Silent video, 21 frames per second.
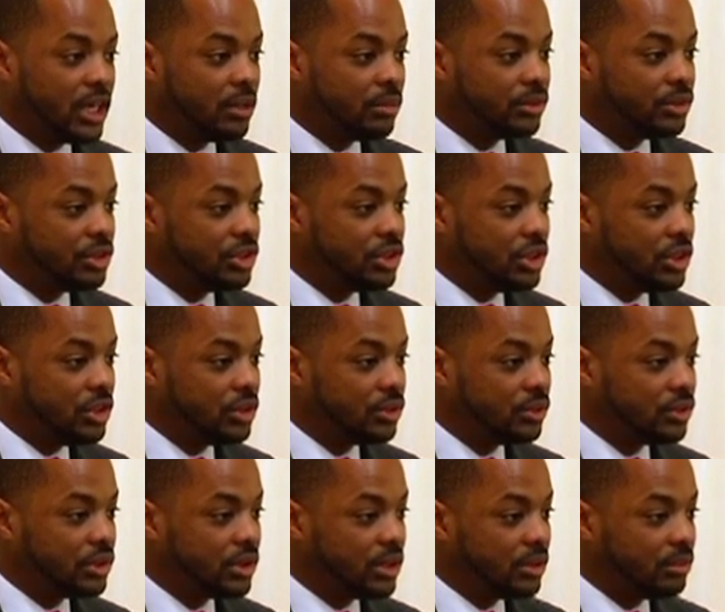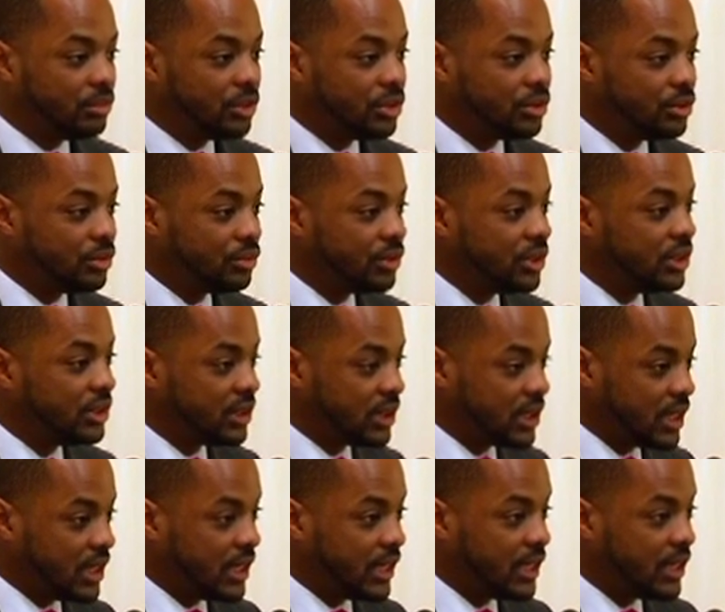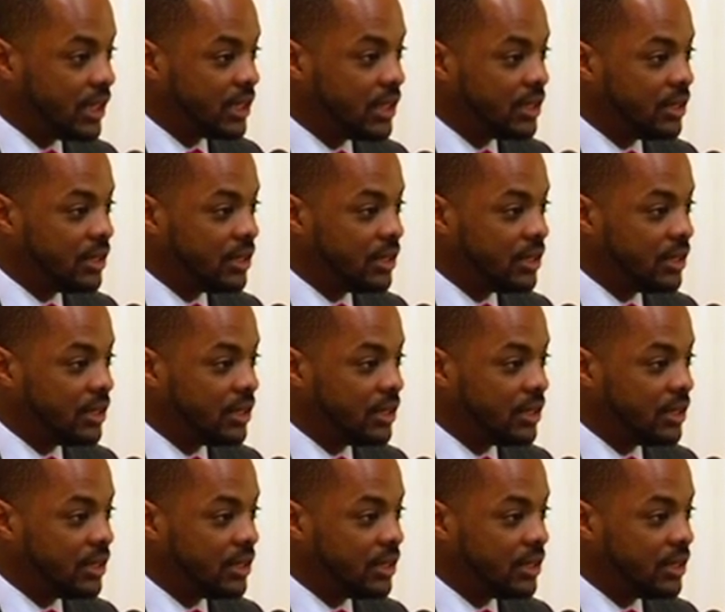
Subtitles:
Albert Shields and Mr. Reed Scott.